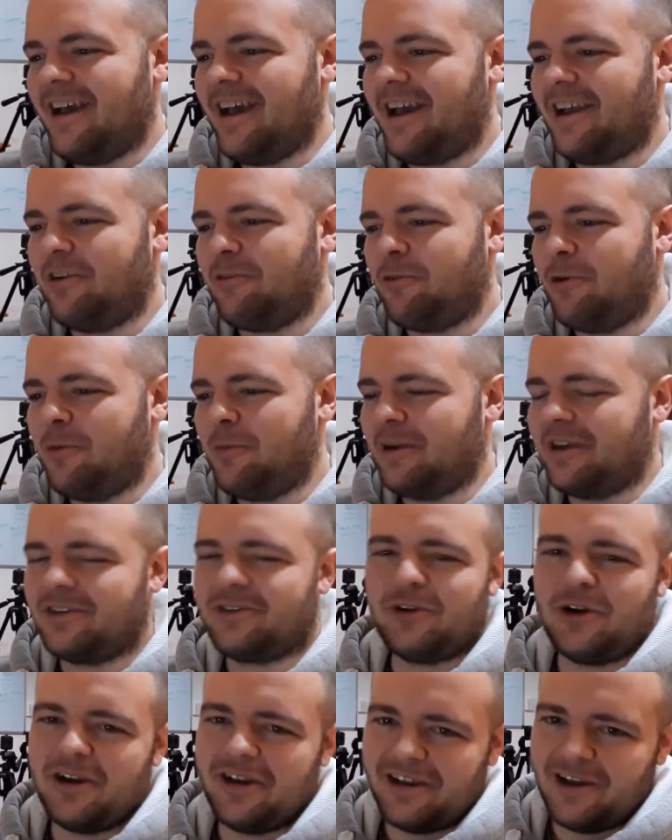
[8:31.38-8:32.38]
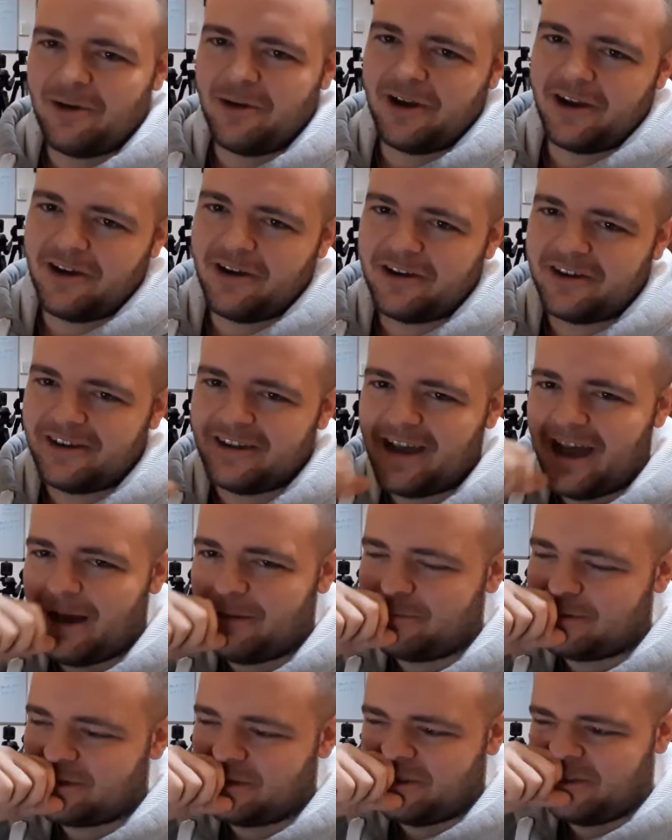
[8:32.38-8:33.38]
anaerobic training going on.
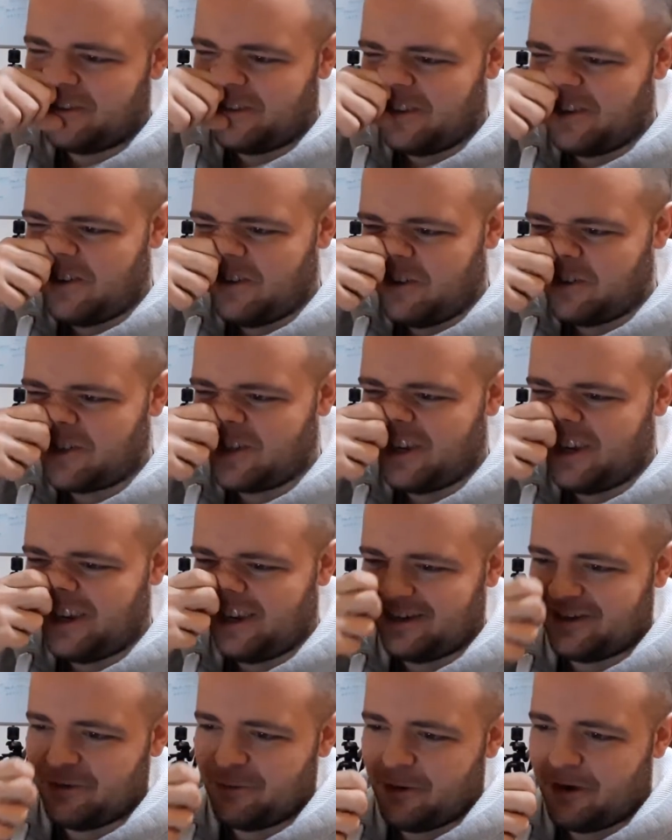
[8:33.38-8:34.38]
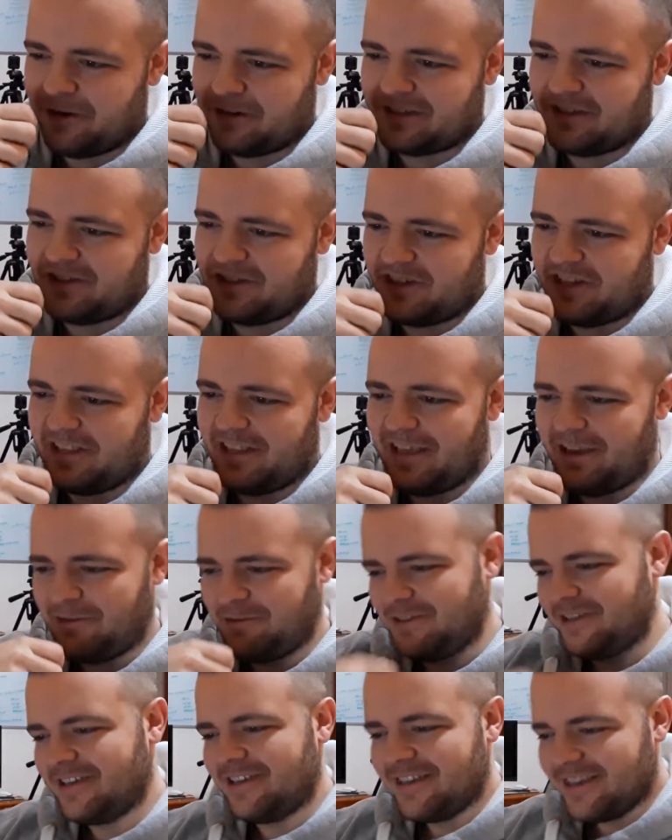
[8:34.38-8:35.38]
Absolutely no cheating, no oxygen allowed.